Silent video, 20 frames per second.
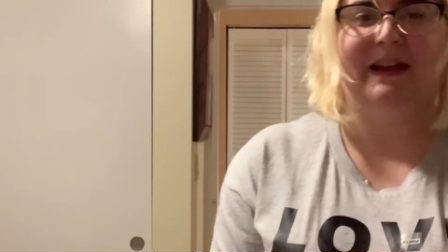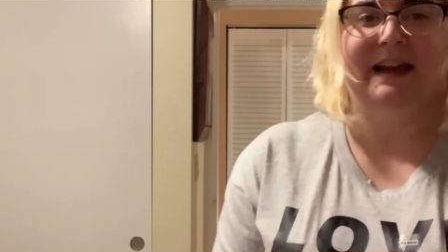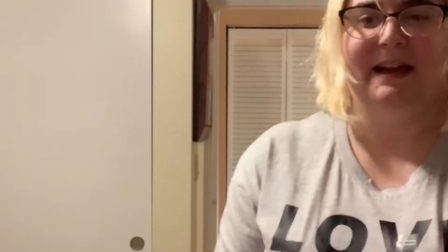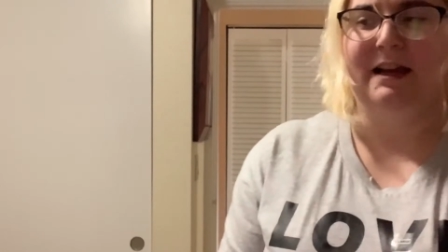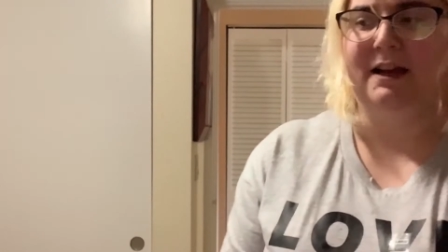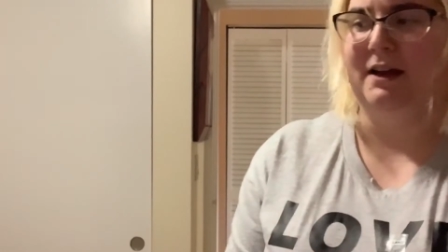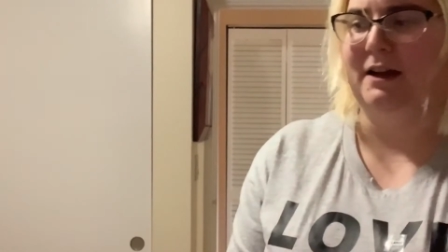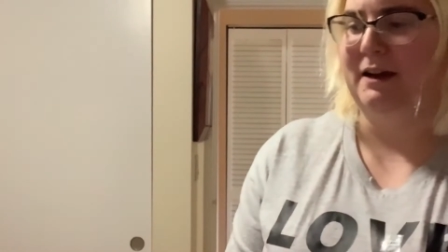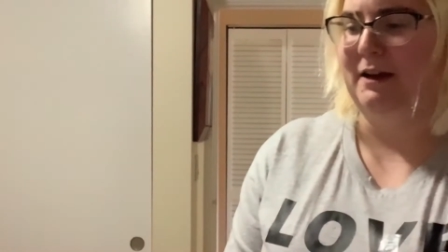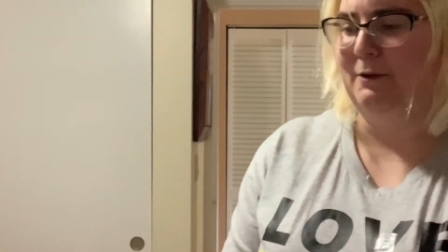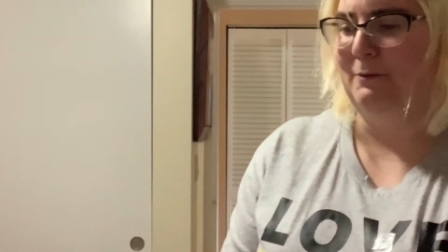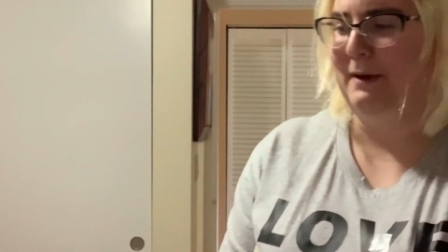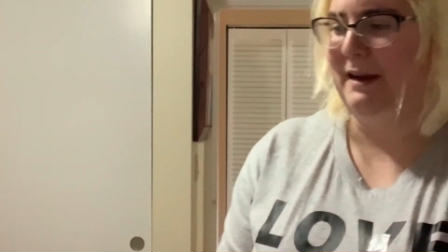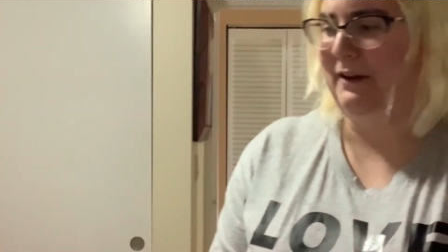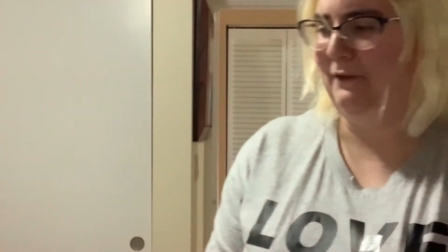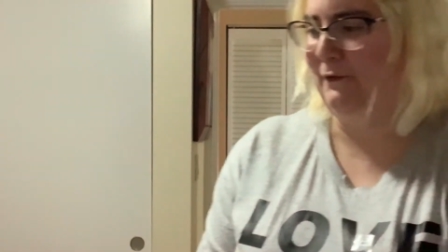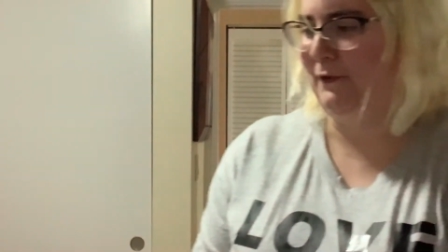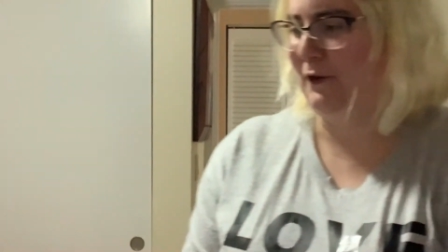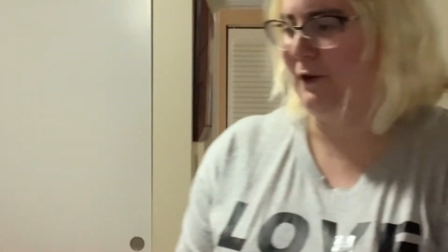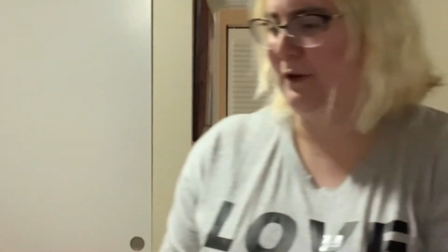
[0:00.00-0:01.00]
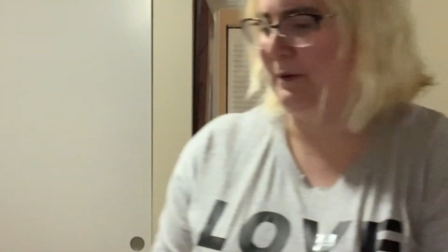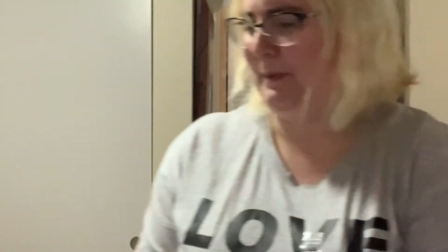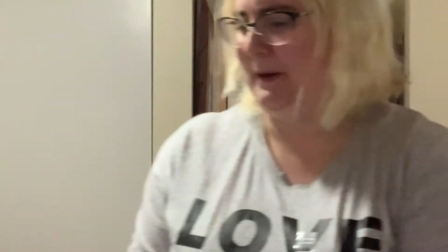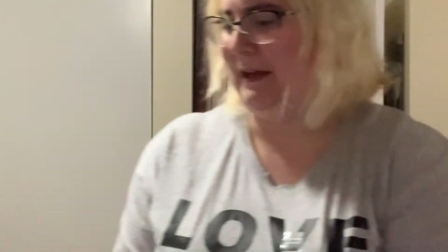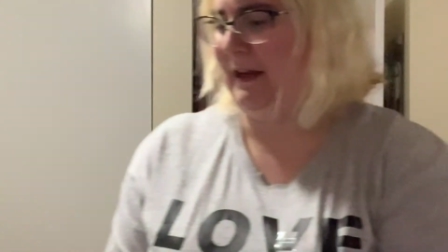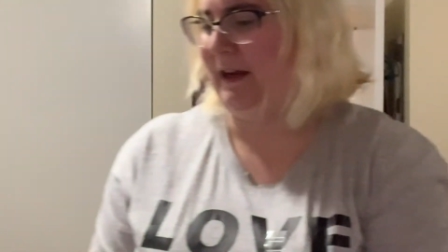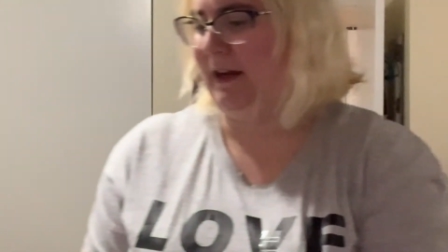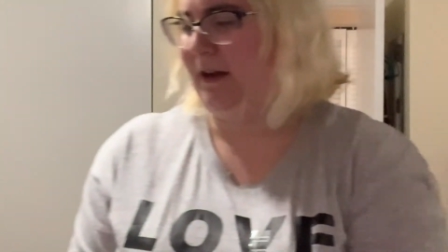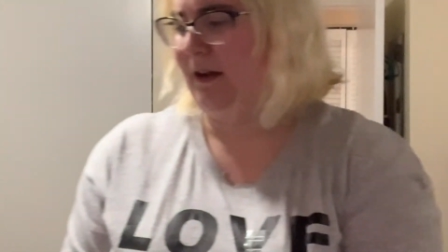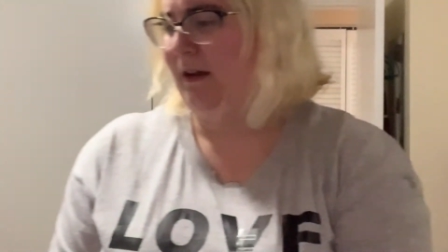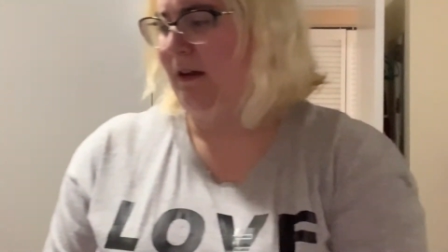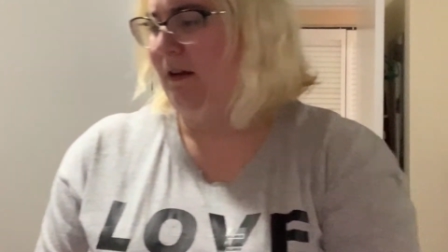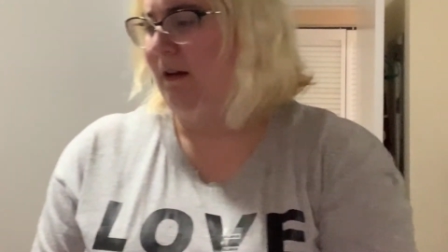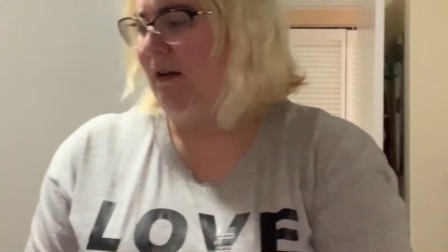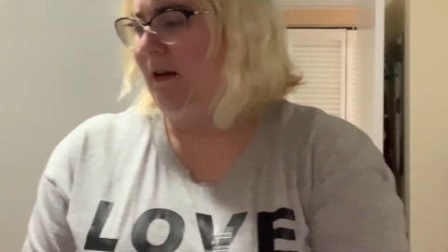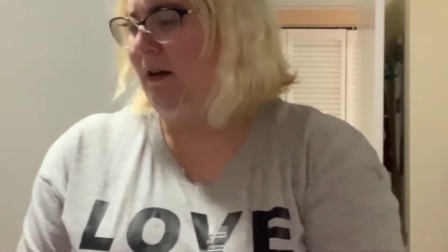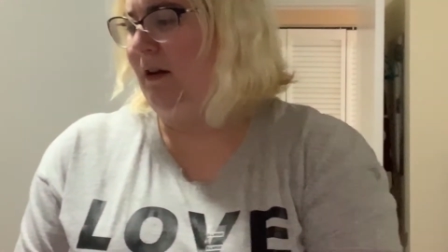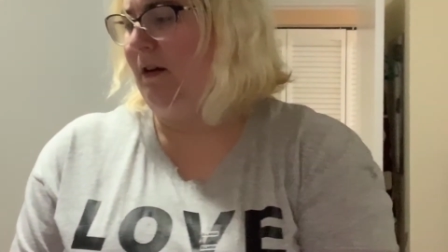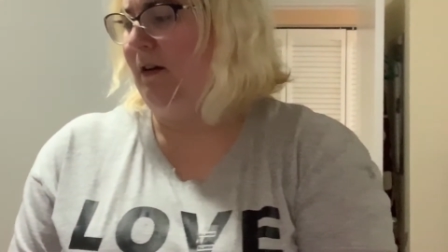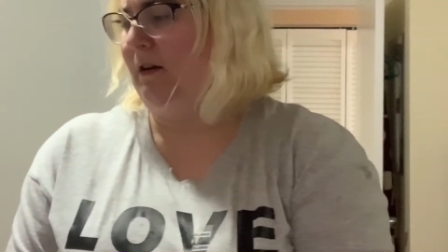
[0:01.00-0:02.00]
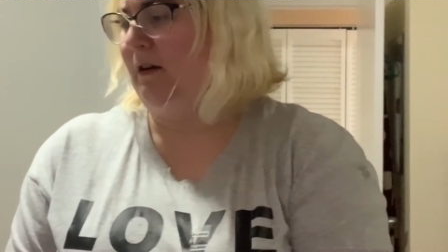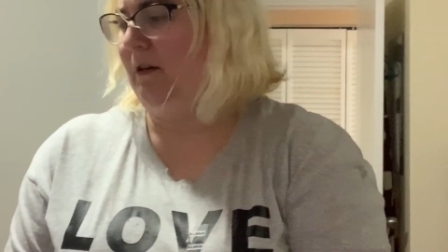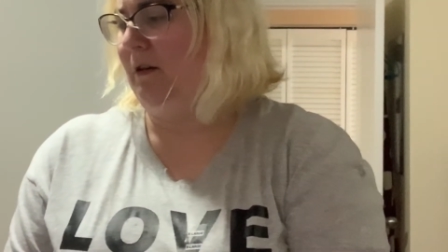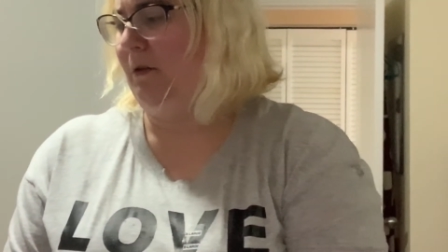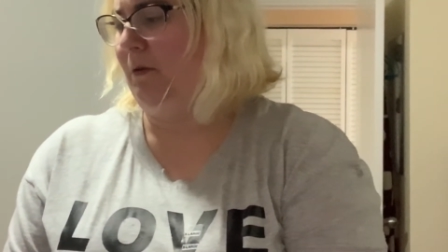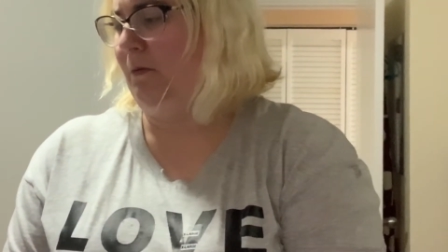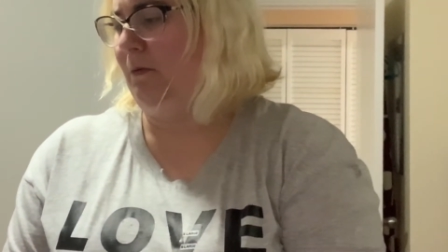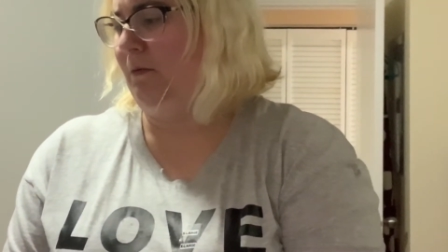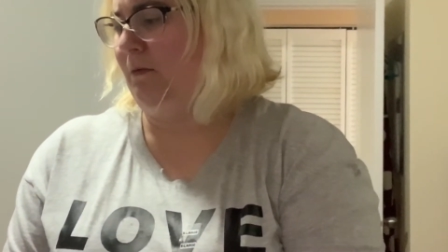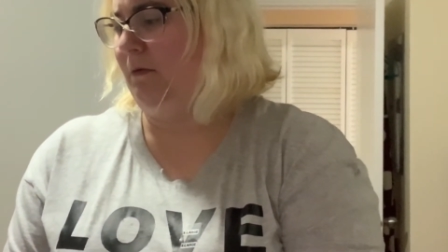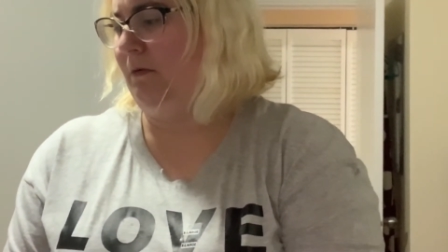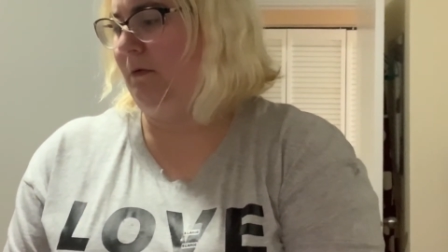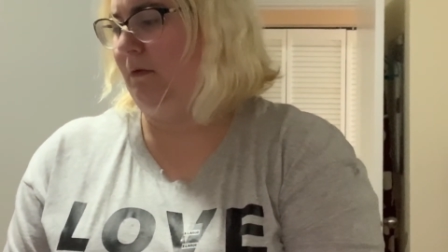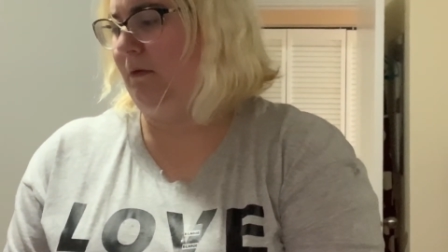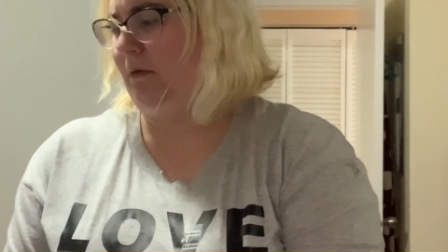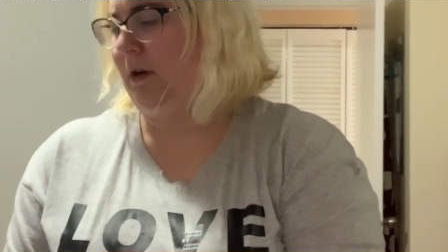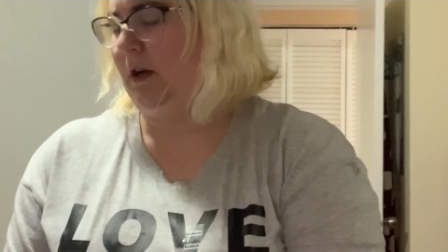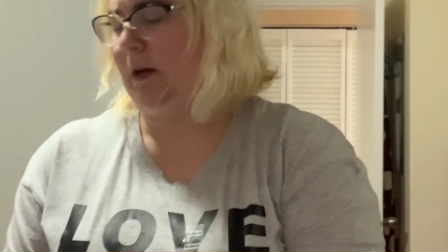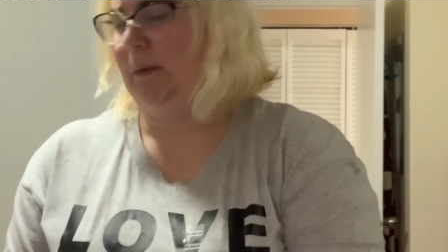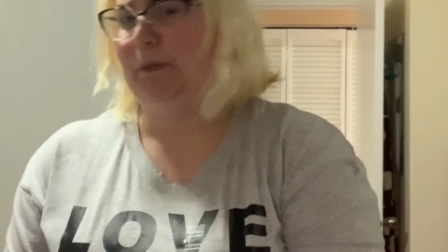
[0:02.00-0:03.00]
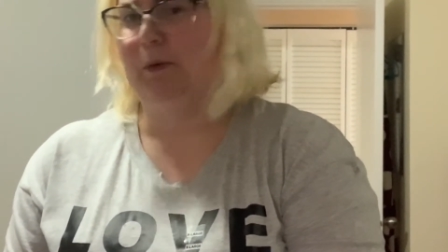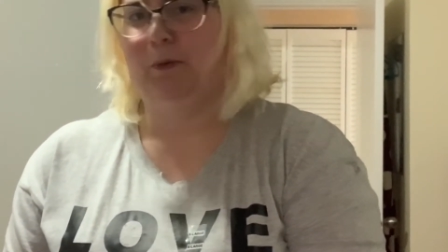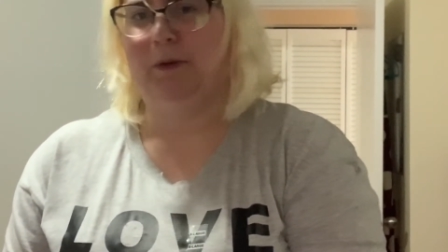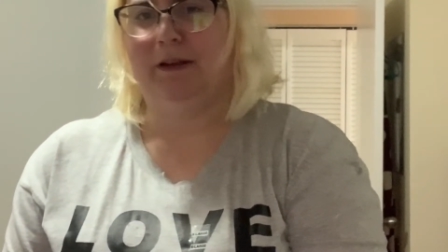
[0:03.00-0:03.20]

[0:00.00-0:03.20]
uh, waiting for her to be a couple